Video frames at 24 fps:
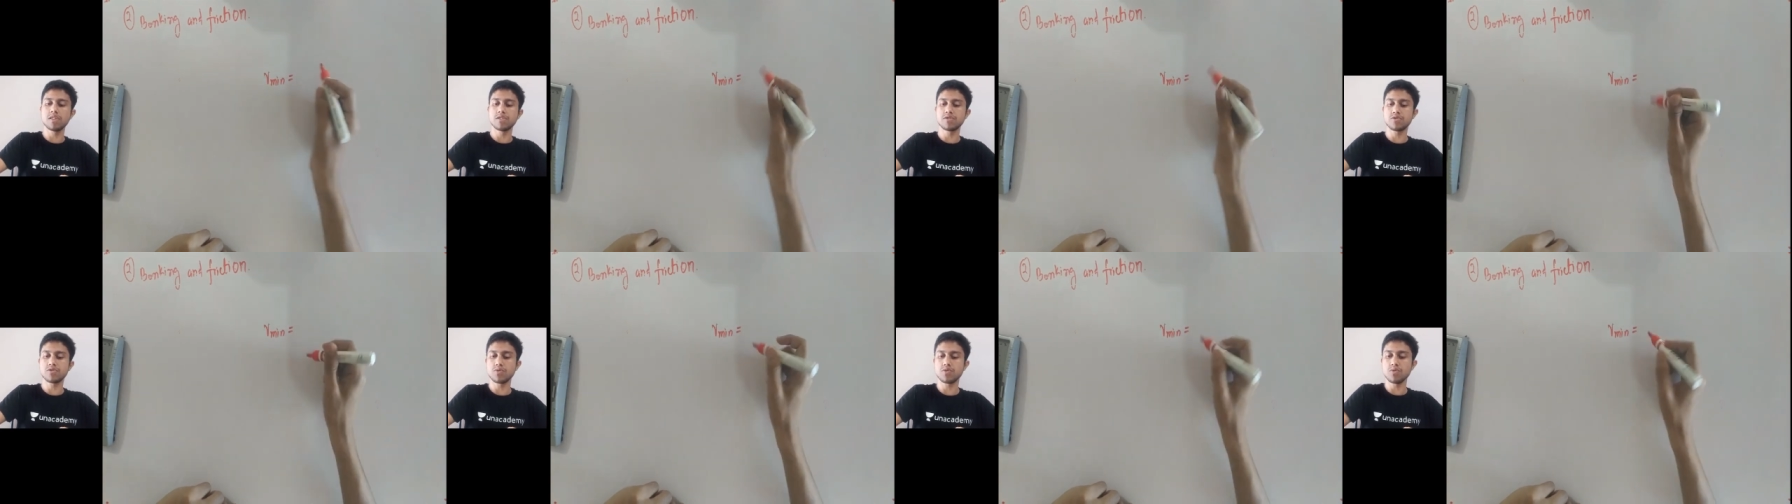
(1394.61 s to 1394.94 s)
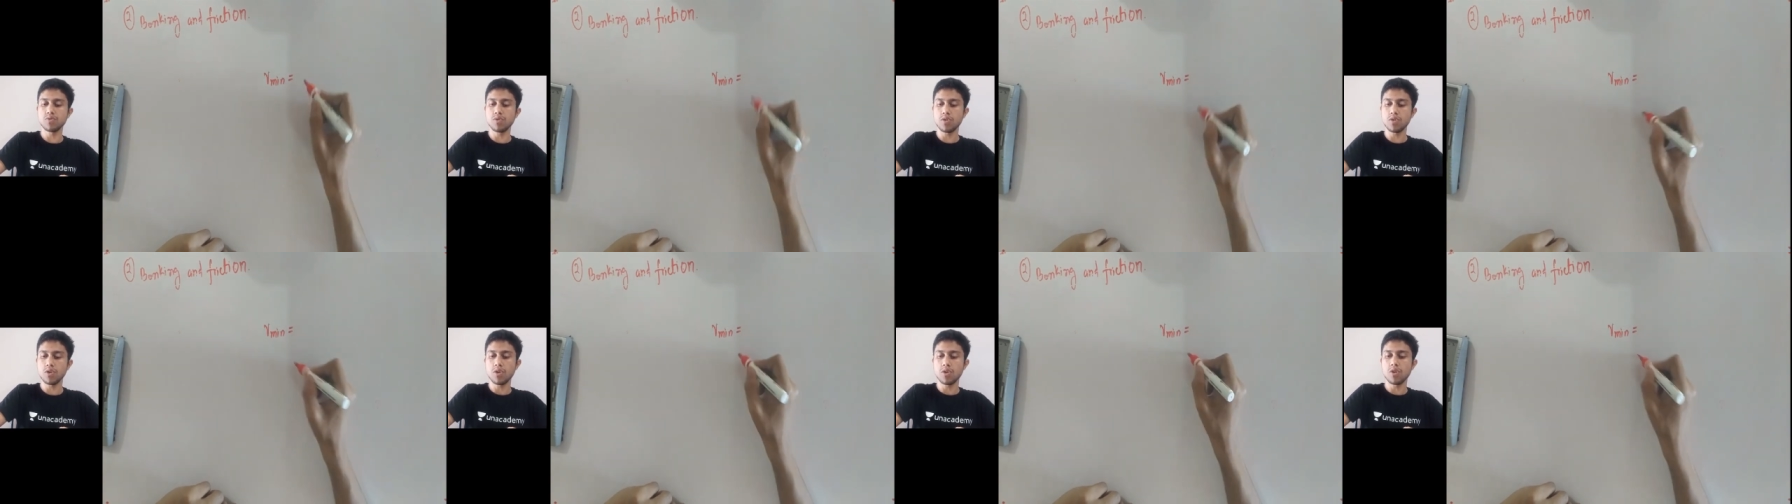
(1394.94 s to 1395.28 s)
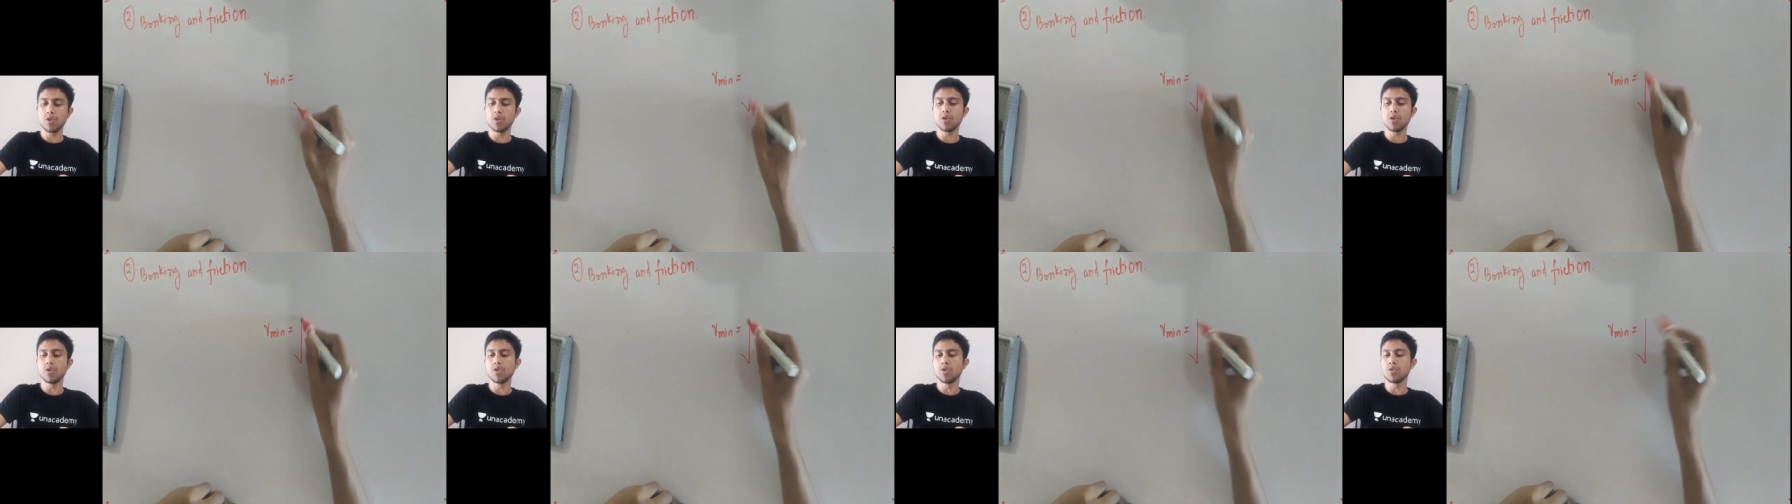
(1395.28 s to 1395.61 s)
equals
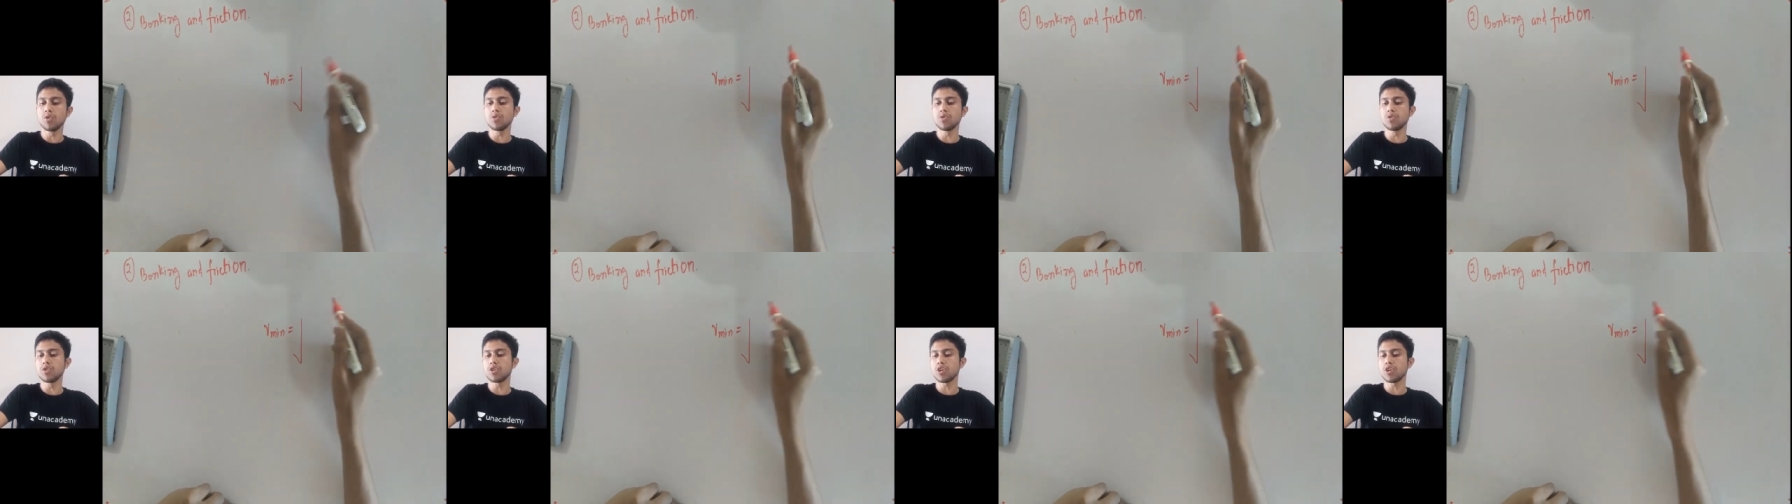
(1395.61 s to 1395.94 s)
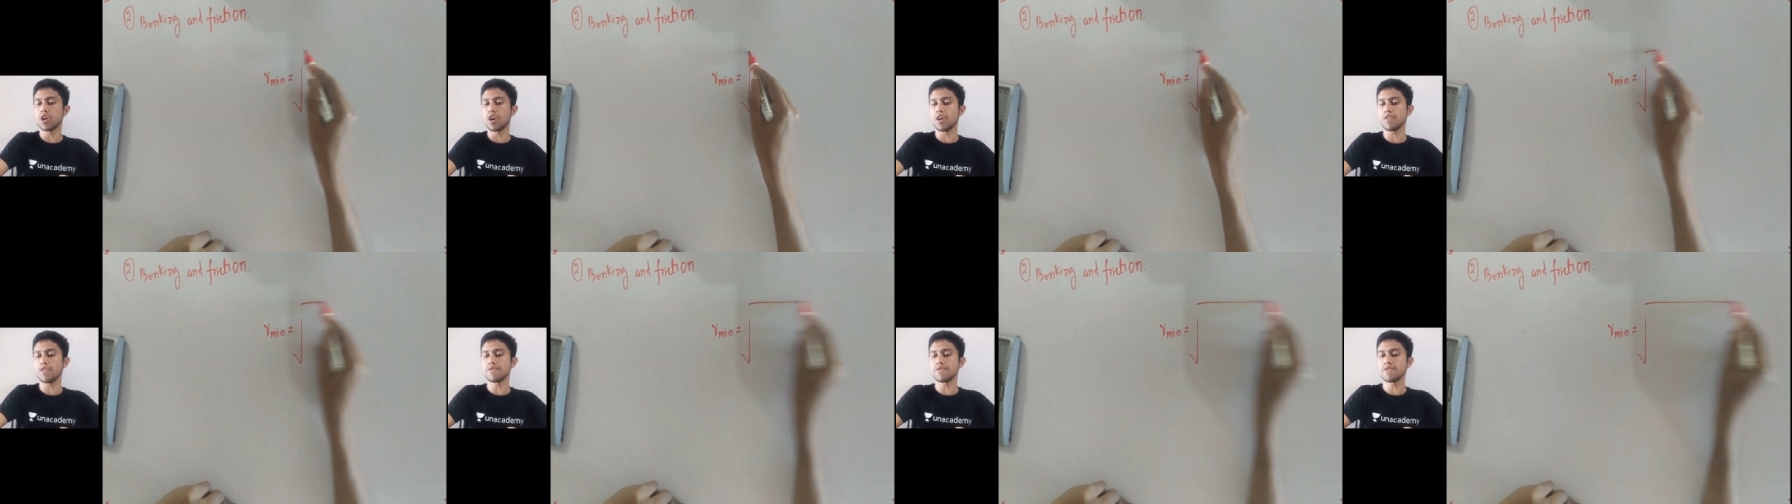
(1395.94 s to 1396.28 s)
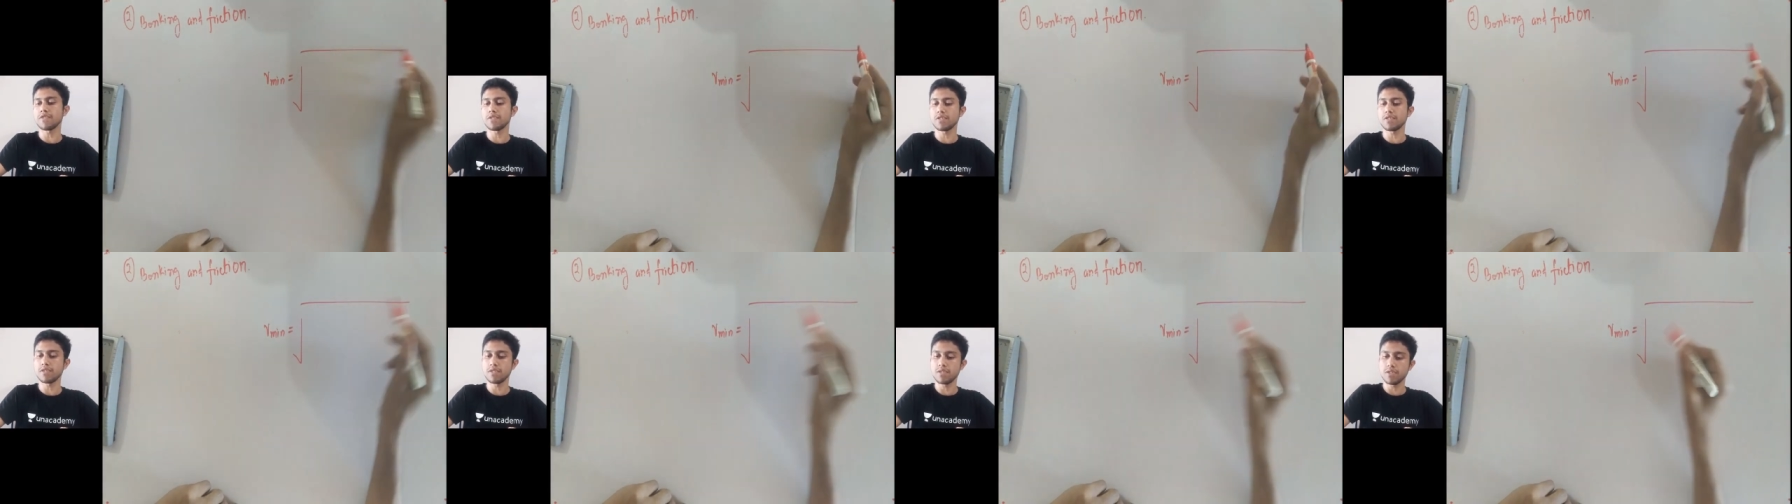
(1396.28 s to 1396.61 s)
to root
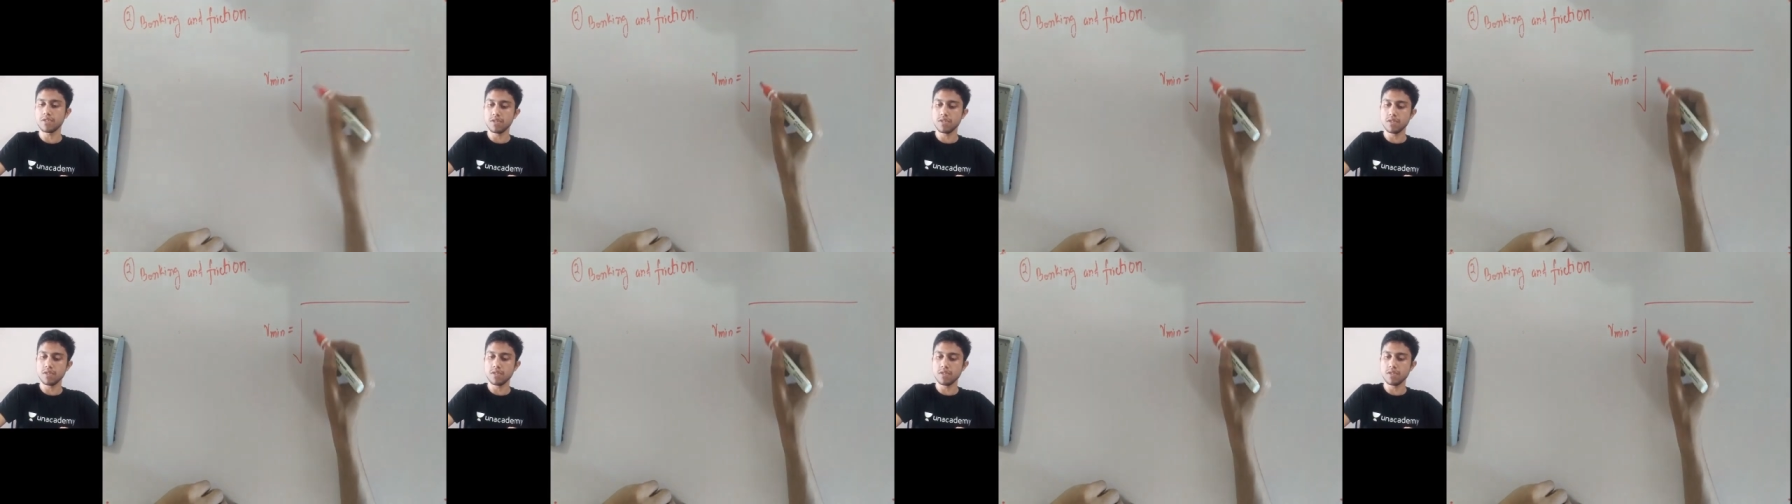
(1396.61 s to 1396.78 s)
of